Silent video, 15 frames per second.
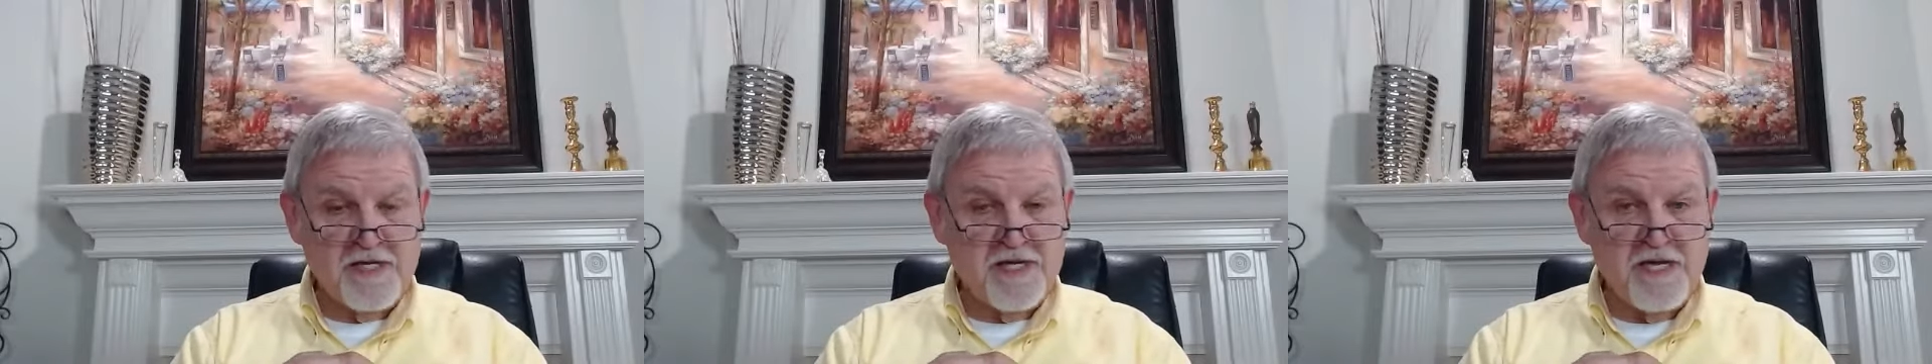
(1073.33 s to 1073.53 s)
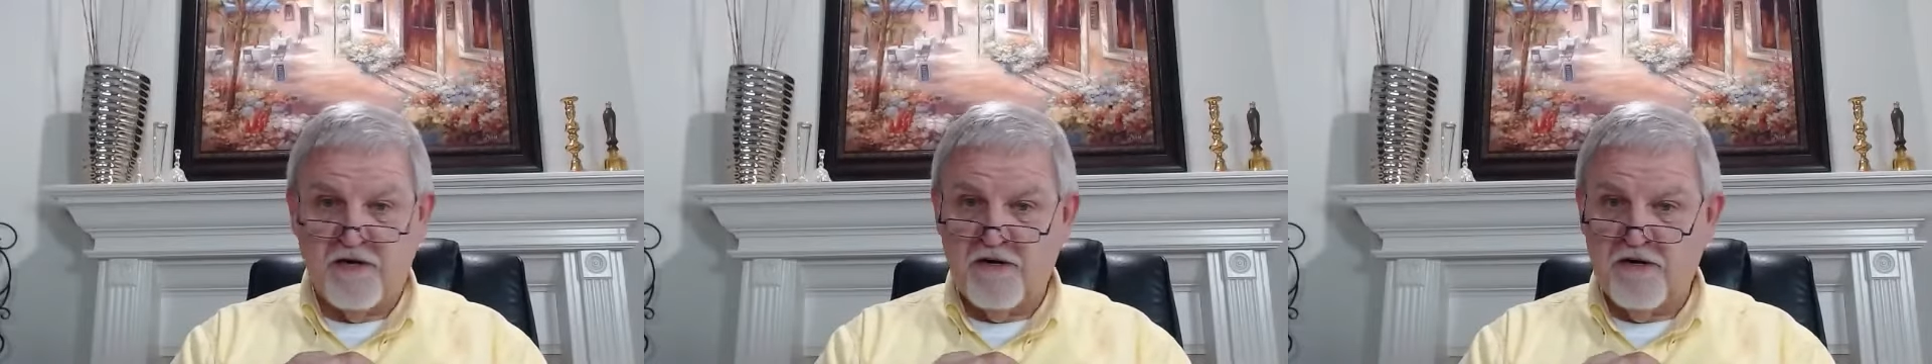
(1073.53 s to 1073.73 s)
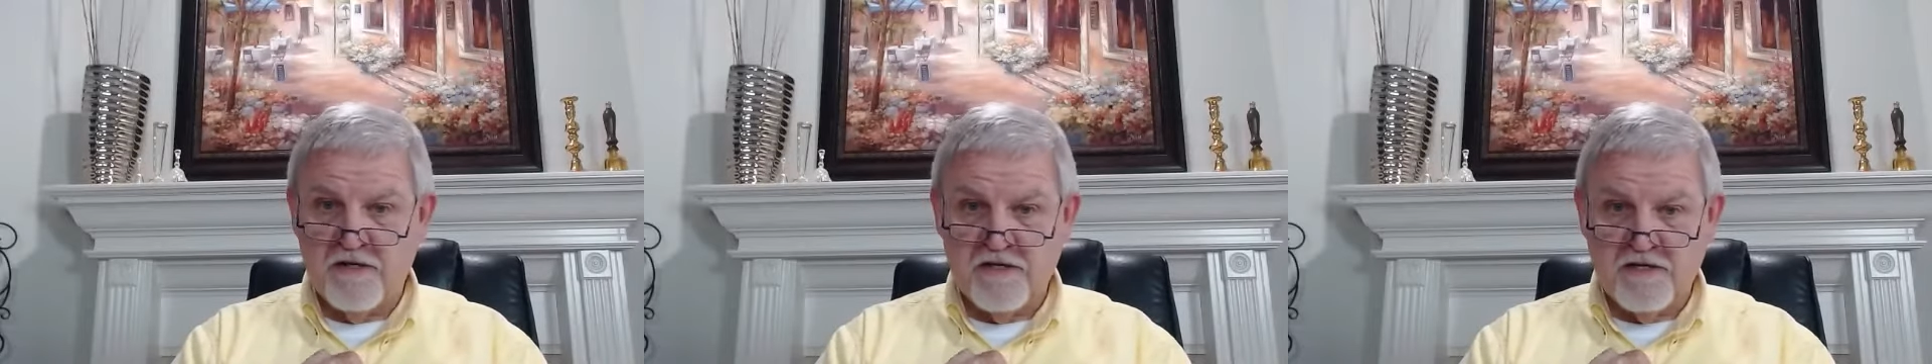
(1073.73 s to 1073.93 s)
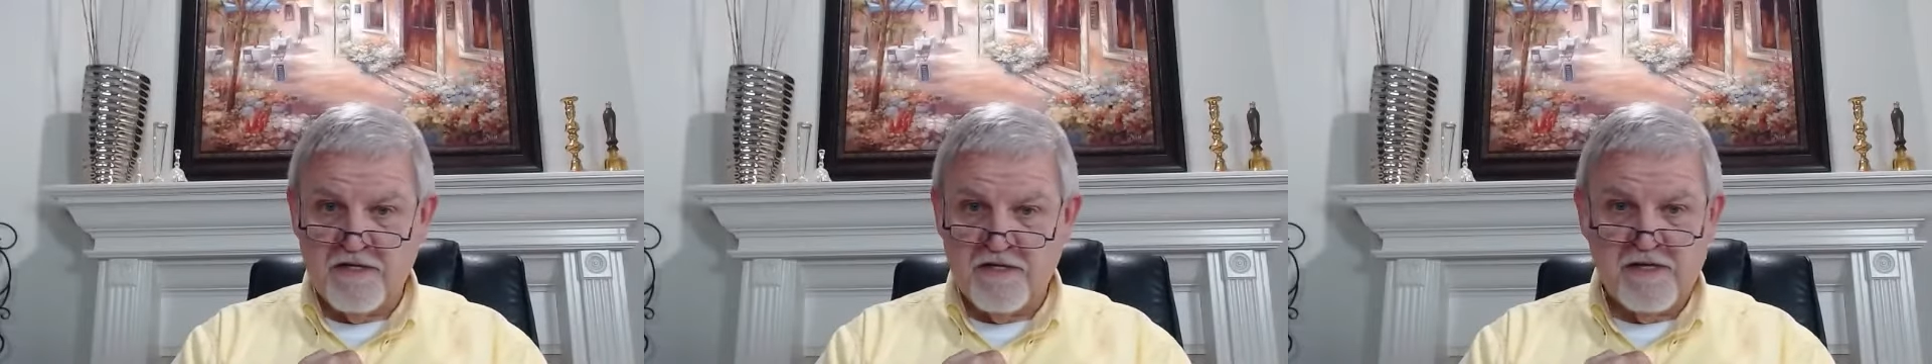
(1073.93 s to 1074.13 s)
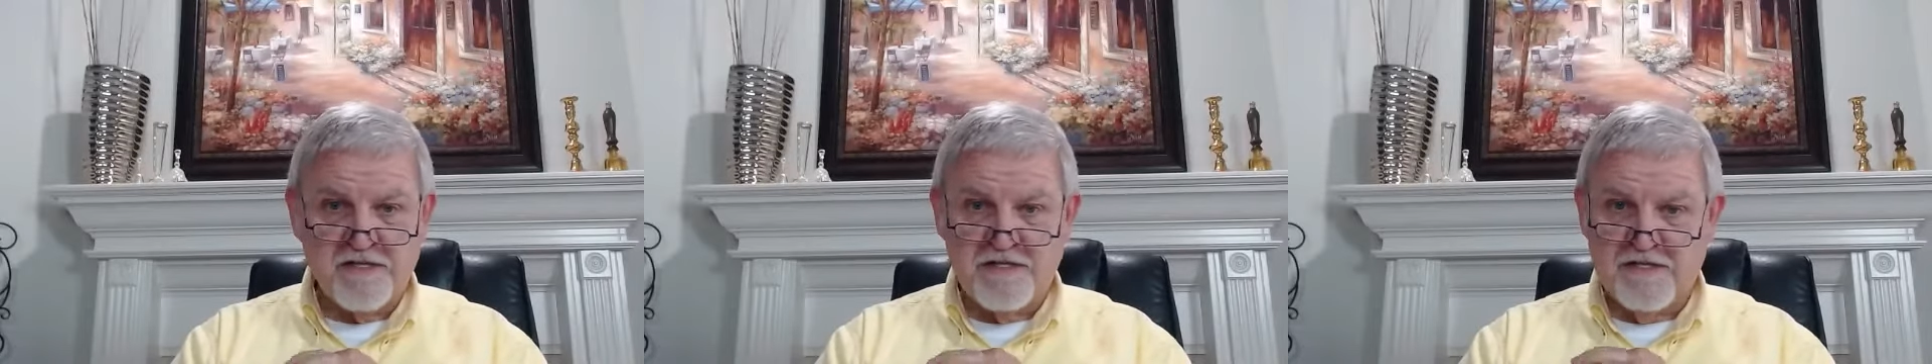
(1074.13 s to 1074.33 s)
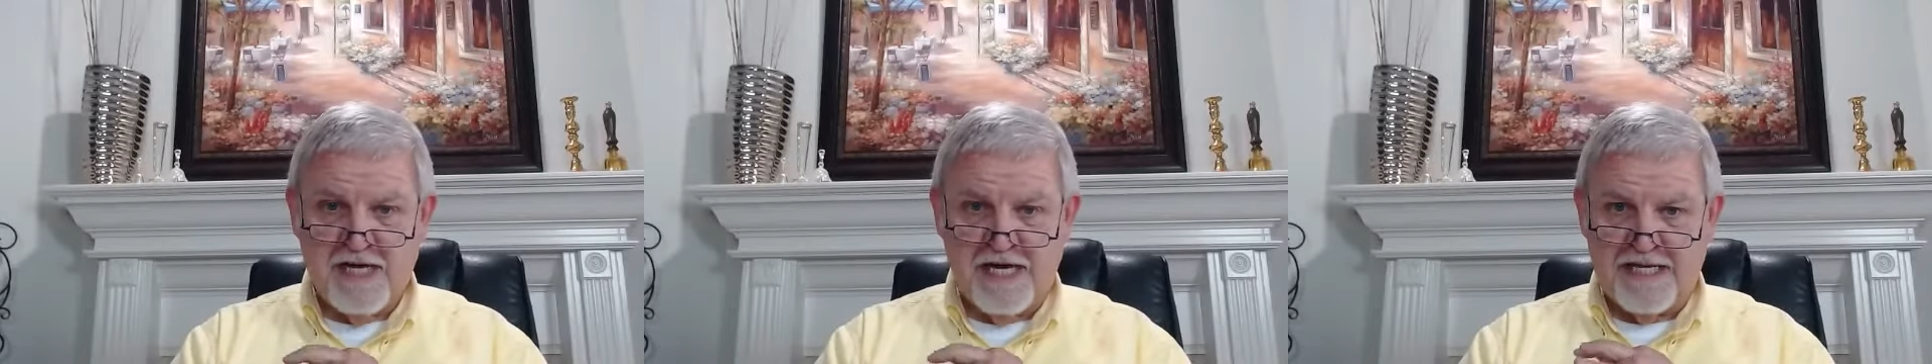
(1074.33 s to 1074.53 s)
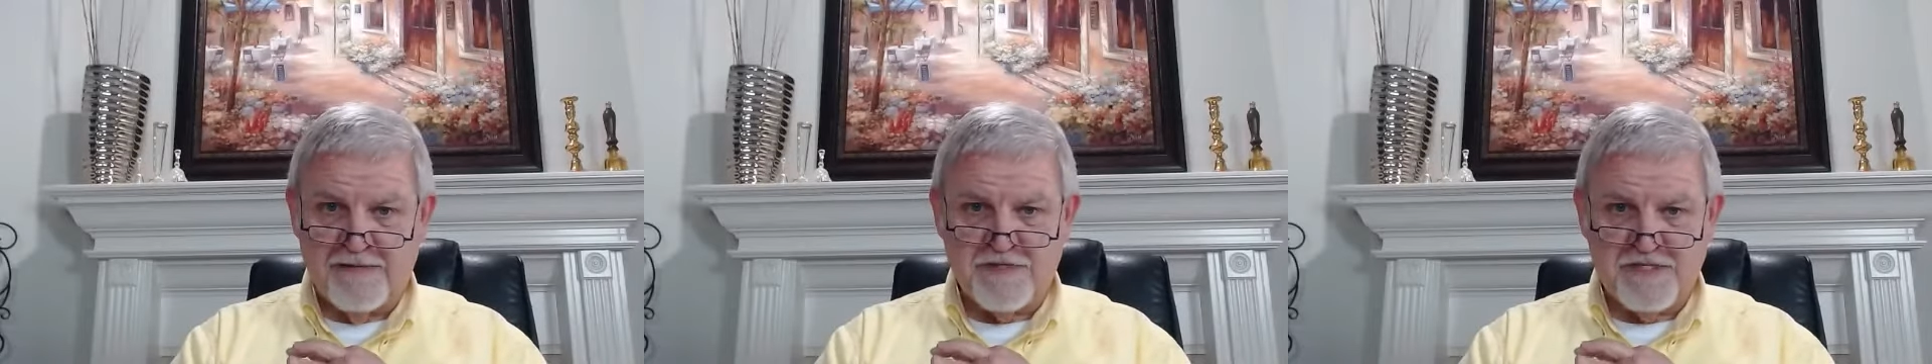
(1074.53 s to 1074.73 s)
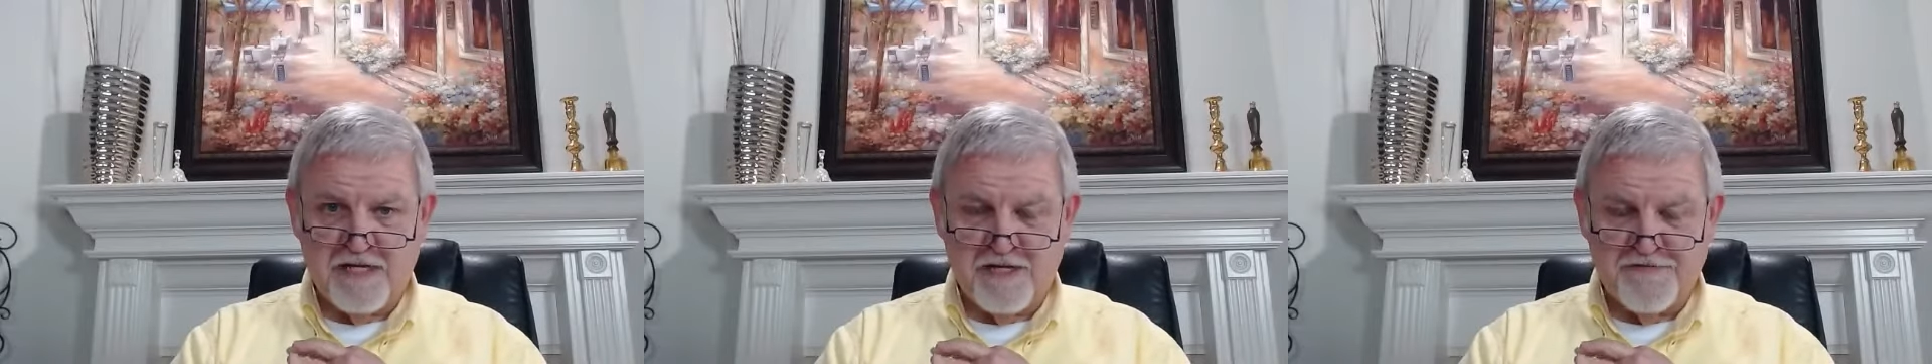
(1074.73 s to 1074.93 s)
he couldn't contain
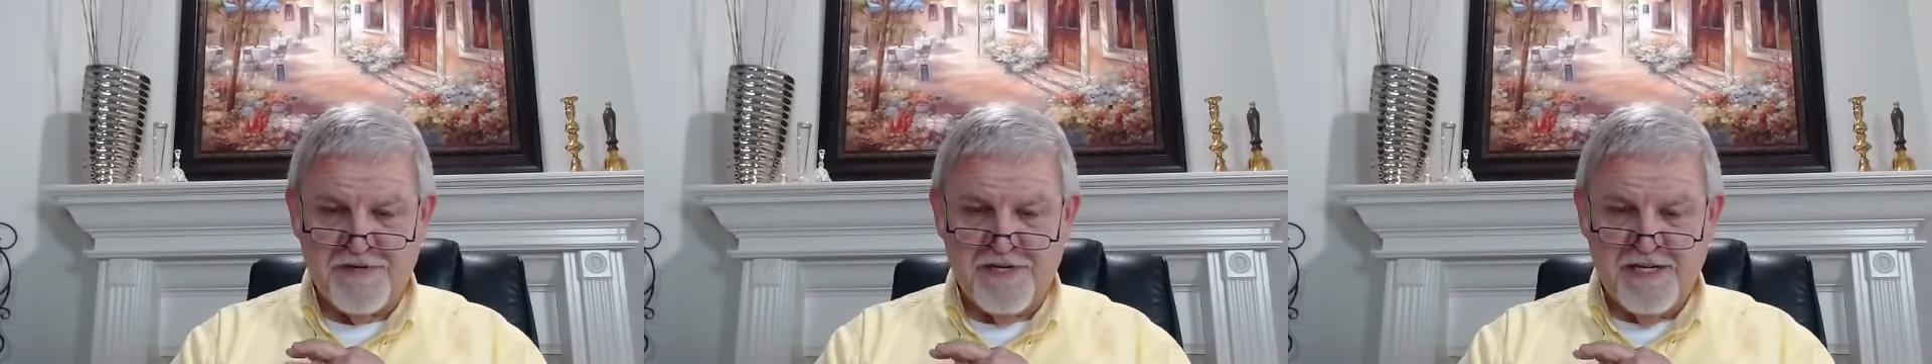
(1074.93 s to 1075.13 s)
himself